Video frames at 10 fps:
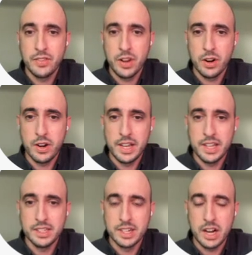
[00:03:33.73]
there
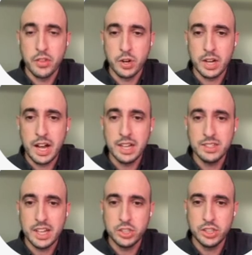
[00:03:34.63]
is an other cost
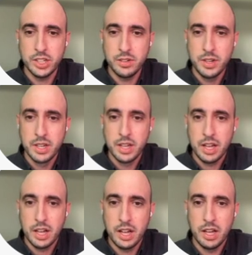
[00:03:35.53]
section,
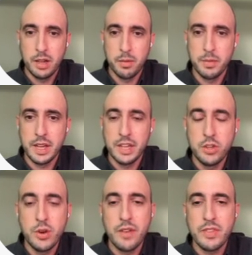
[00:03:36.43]
and
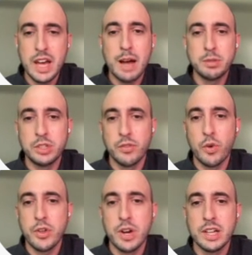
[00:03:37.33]
you have the option of
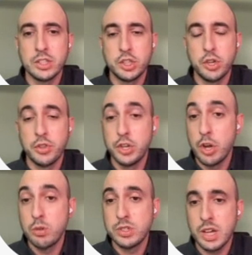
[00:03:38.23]
whether or not to show the
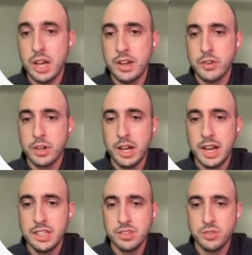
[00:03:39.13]
notes on other
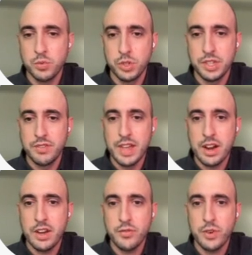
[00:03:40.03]
costs. We'll leave that
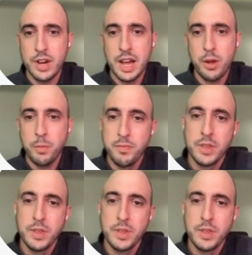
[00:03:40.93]
on for now.